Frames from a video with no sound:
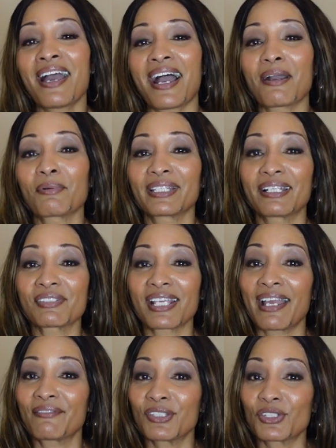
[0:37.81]
I would love to
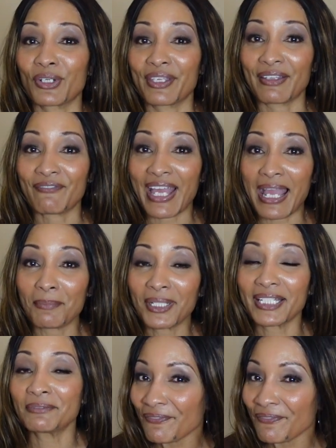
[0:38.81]
have you join the family.